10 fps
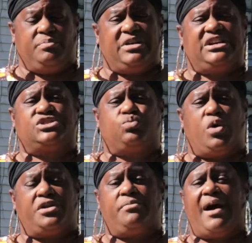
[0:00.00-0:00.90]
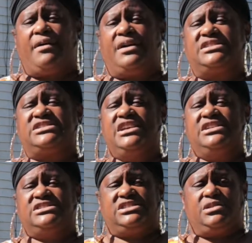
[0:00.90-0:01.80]
Because What About Us
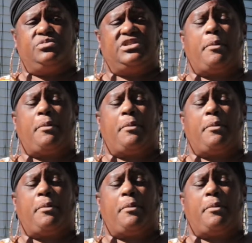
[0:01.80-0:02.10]
stems